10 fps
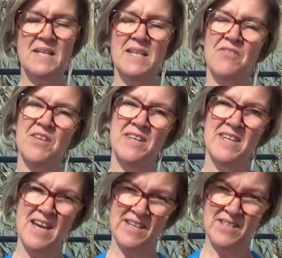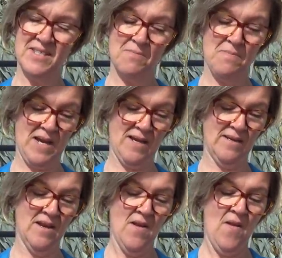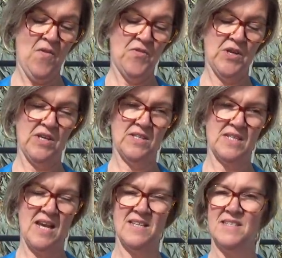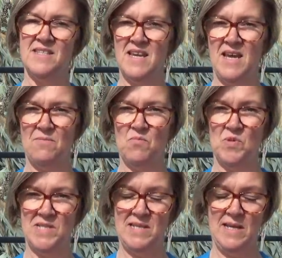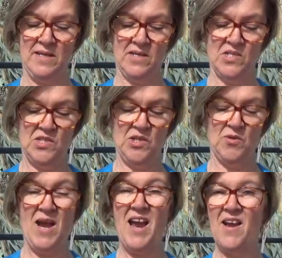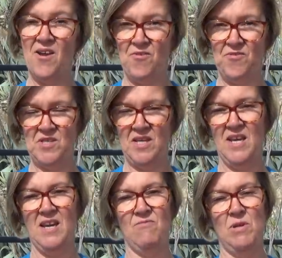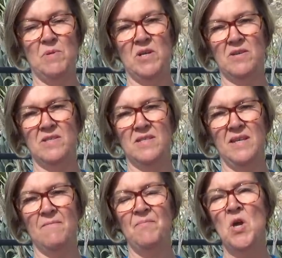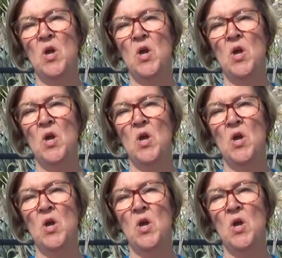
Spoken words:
Now the next man that Anne's name was linked to after Henry Percy